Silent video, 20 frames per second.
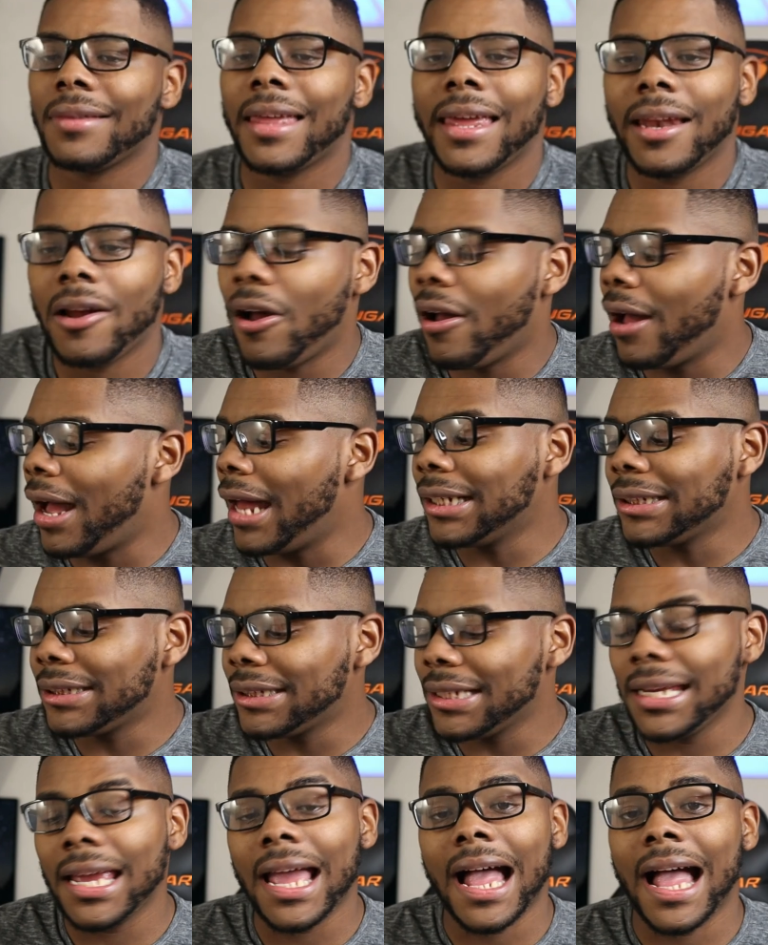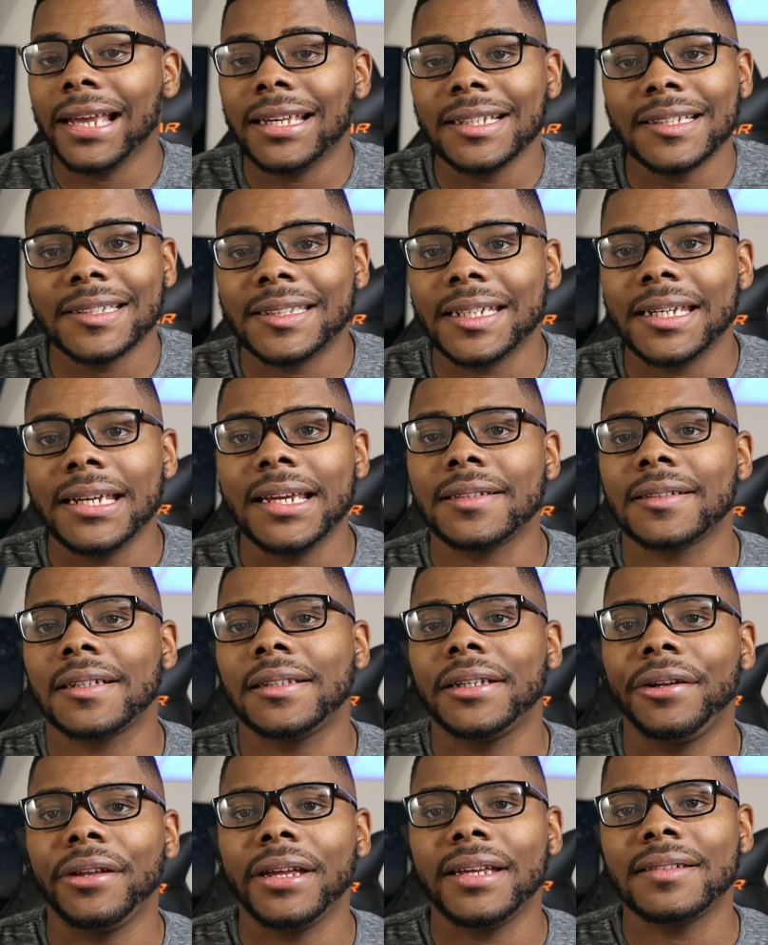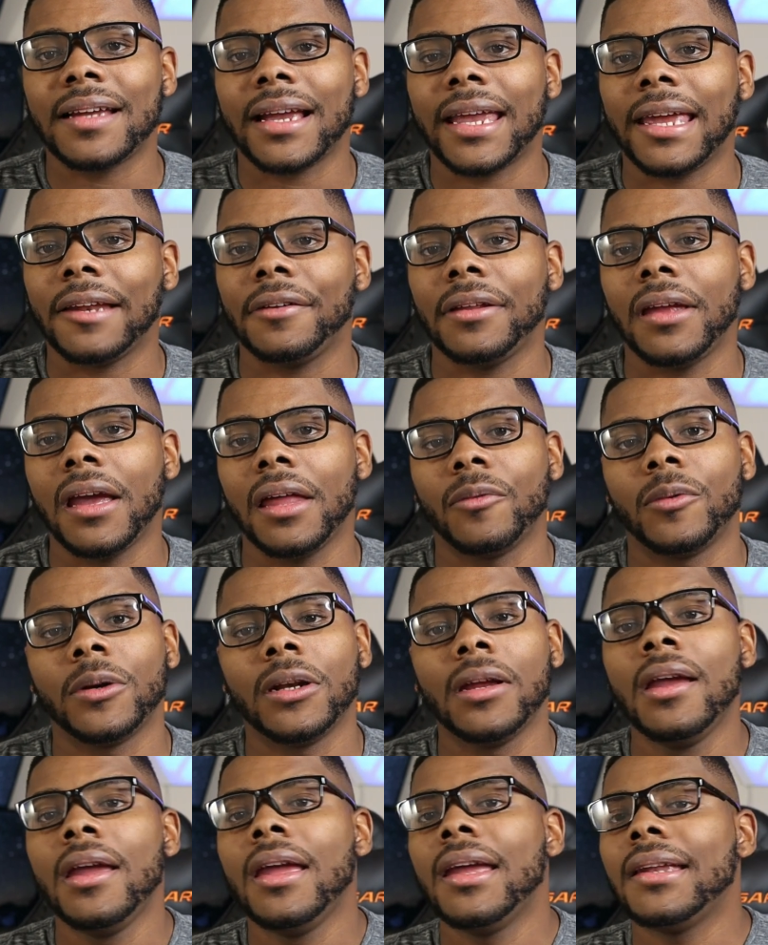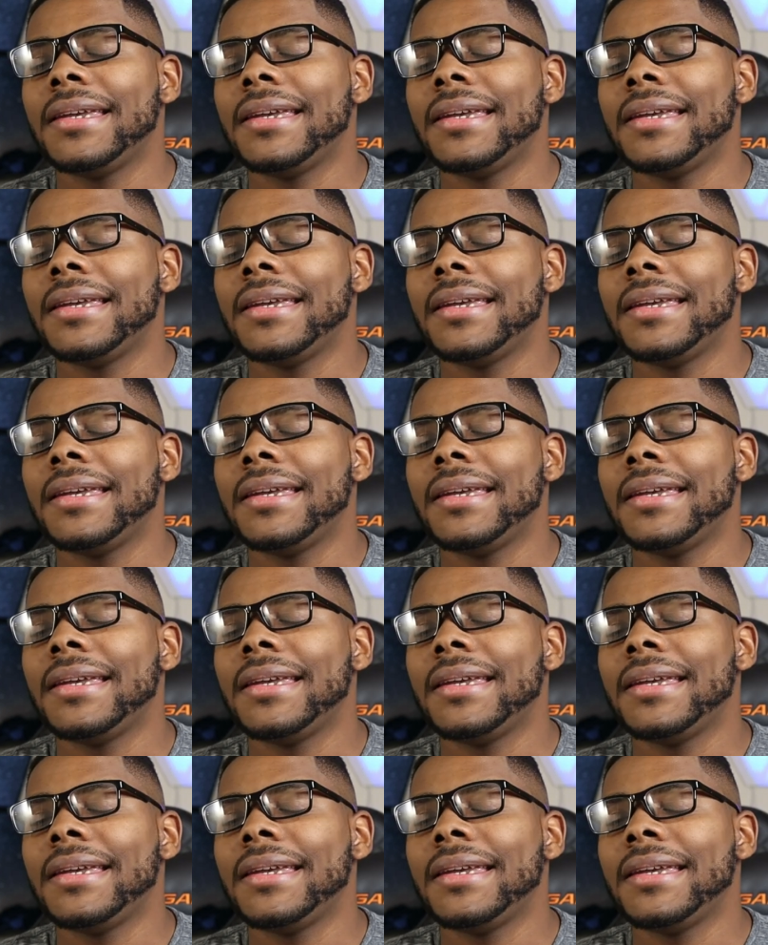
in all honesty, I can see as clearly as I can on the other one.